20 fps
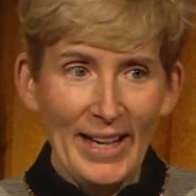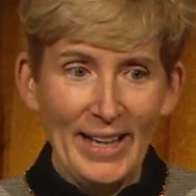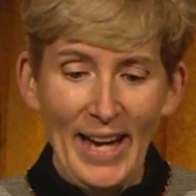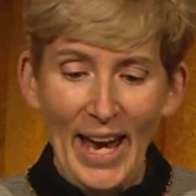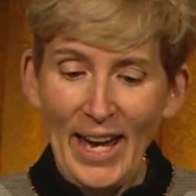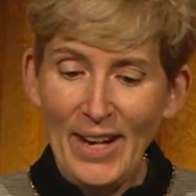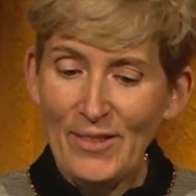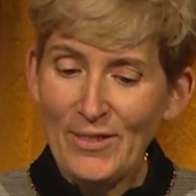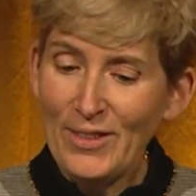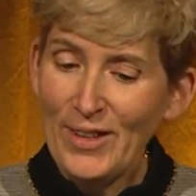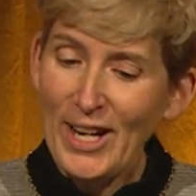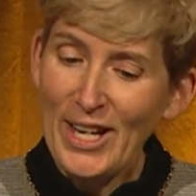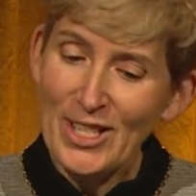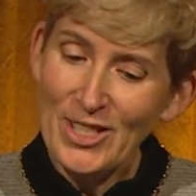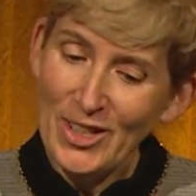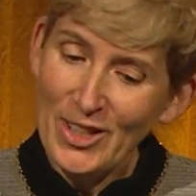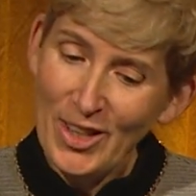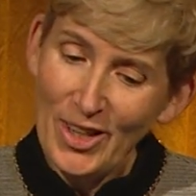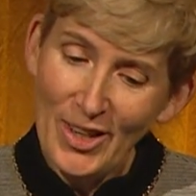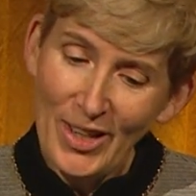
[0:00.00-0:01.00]
Ken
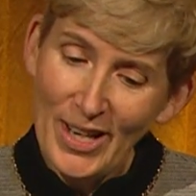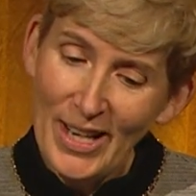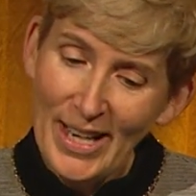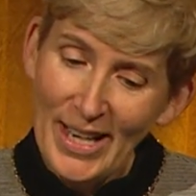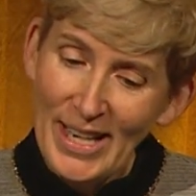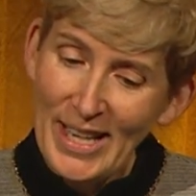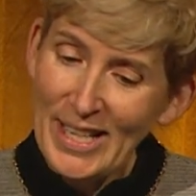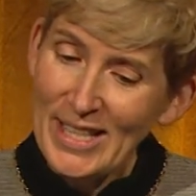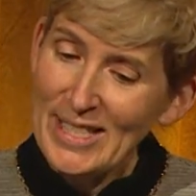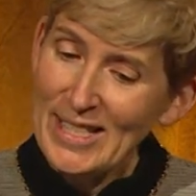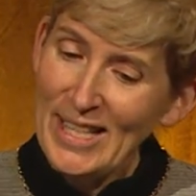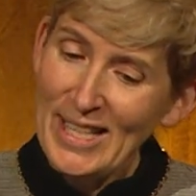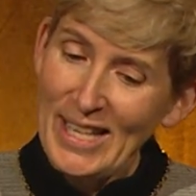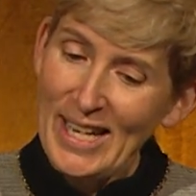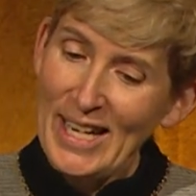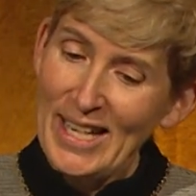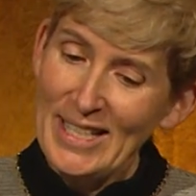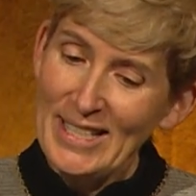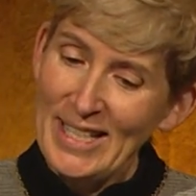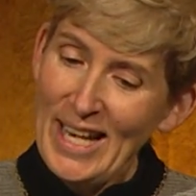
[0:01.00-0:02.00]
Frazier is the
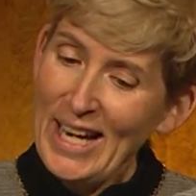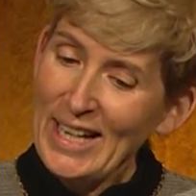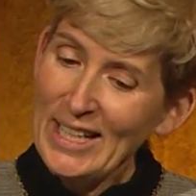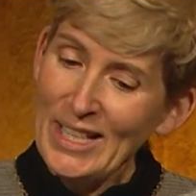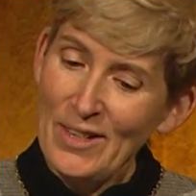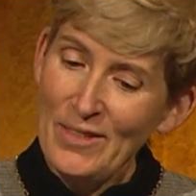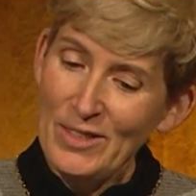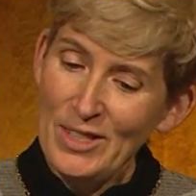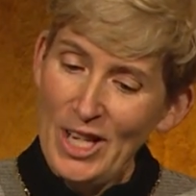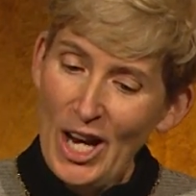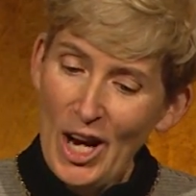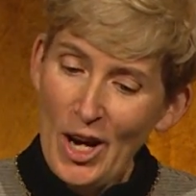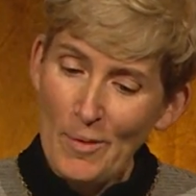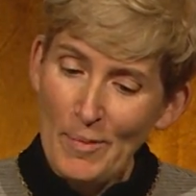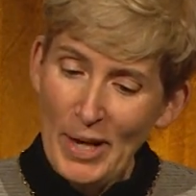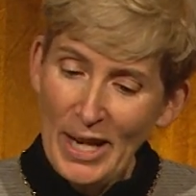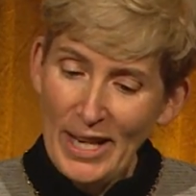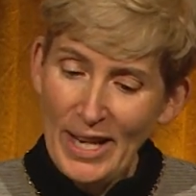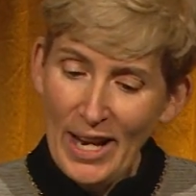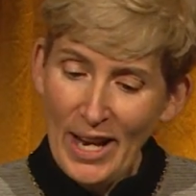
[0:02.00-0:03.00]
executive
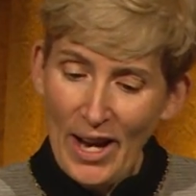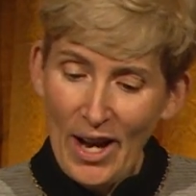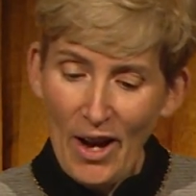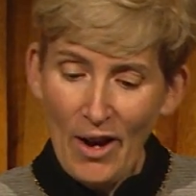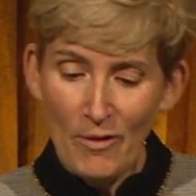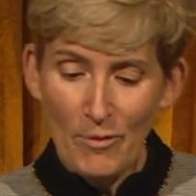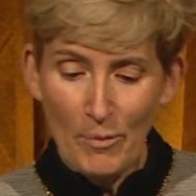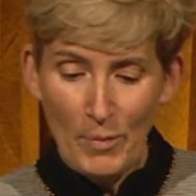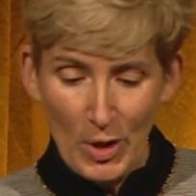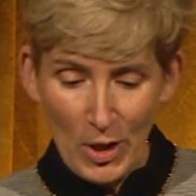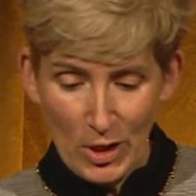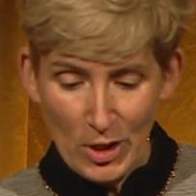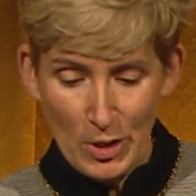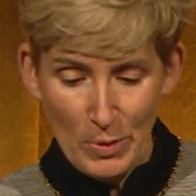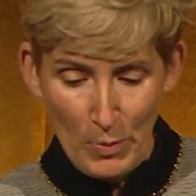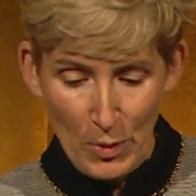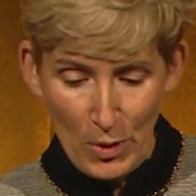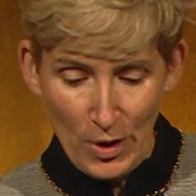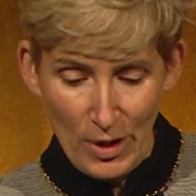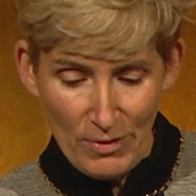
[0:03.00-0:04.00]
chairman of Merck's
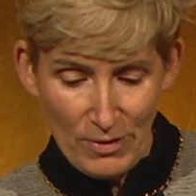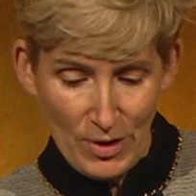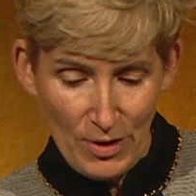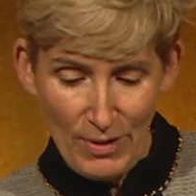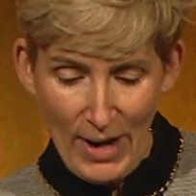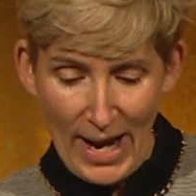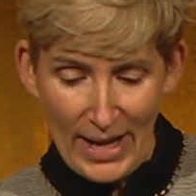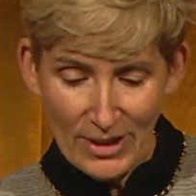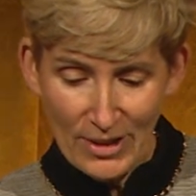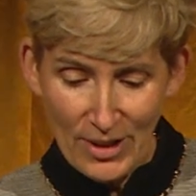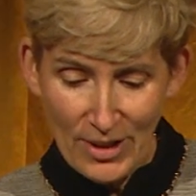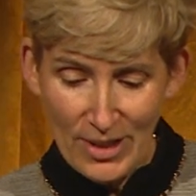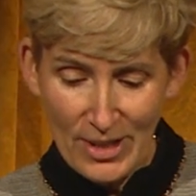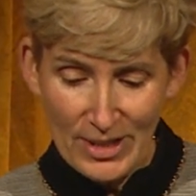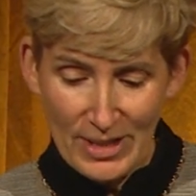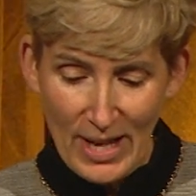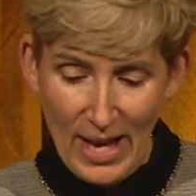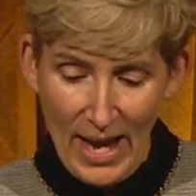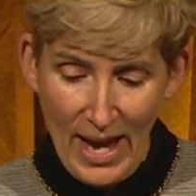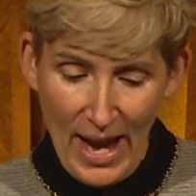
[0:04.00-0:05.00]
board of directors,